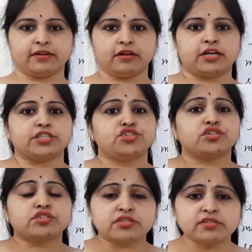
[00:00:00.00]

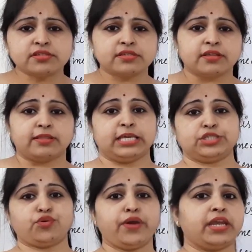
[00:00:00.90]
conjunctions, they
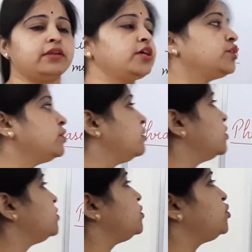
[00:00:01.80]
join
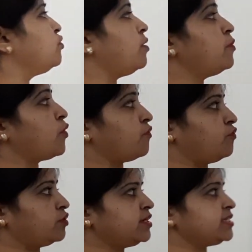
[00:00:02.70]
two or more
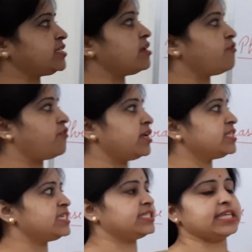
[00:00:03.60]
words,
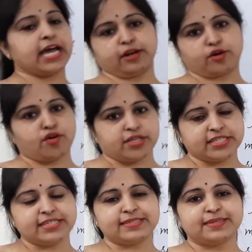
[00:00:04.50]
phrases and
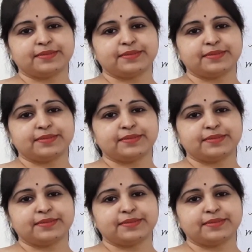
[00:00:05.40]
clauses.